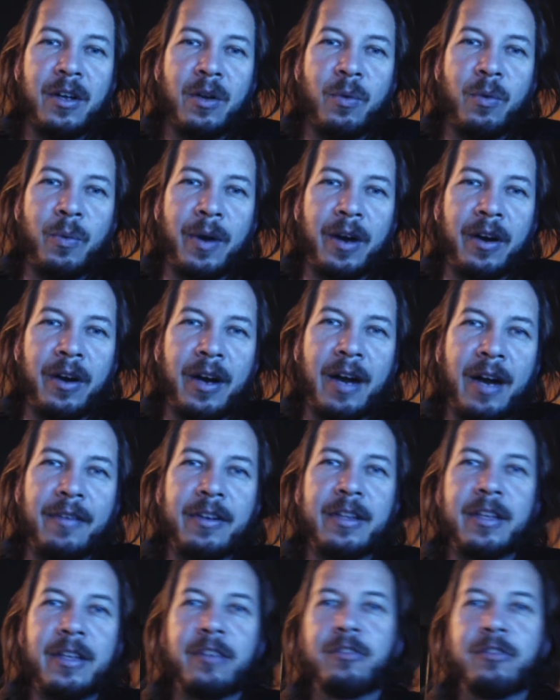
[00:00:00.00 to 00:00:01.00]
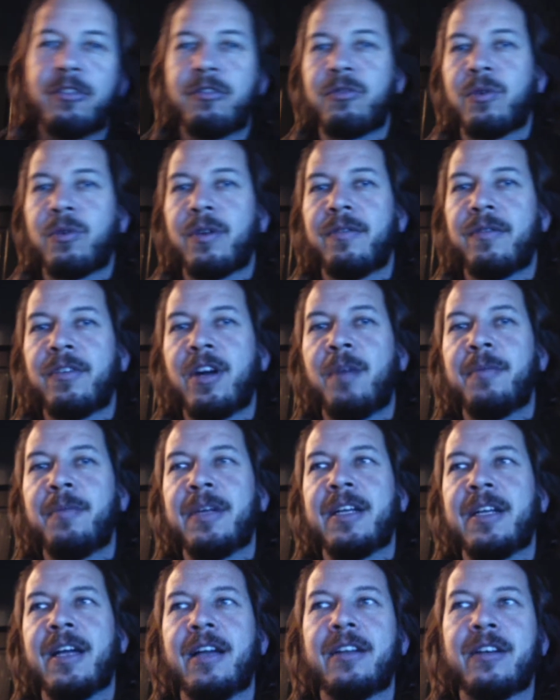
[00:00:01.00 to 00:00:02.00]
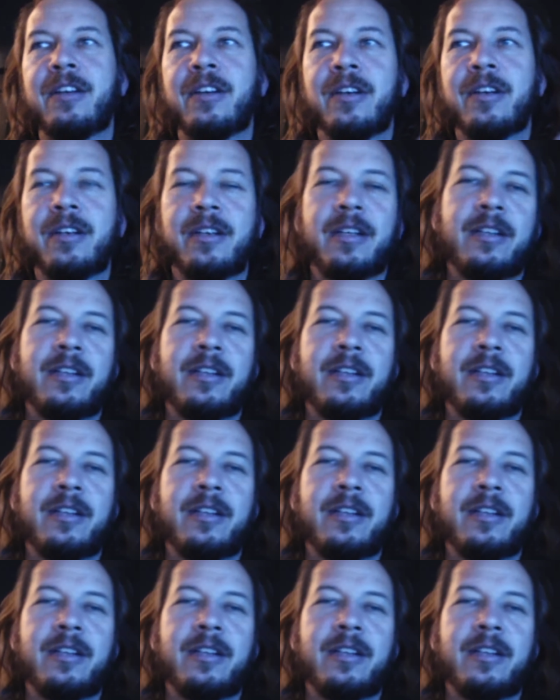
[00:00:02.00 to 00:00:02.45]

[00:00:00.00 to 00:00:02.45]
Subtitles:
where everything's just sort of come together, and